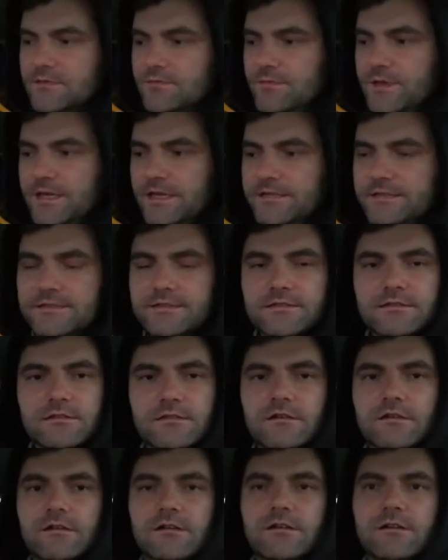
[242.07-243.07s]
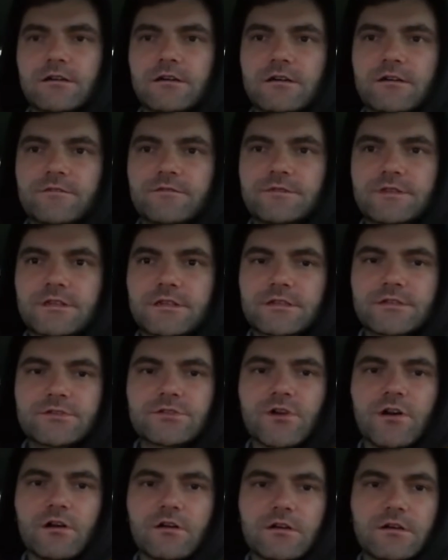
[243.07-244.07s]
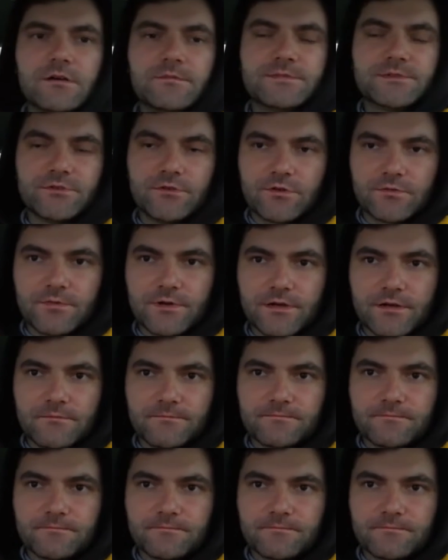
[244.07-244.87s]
base of the shock absorber.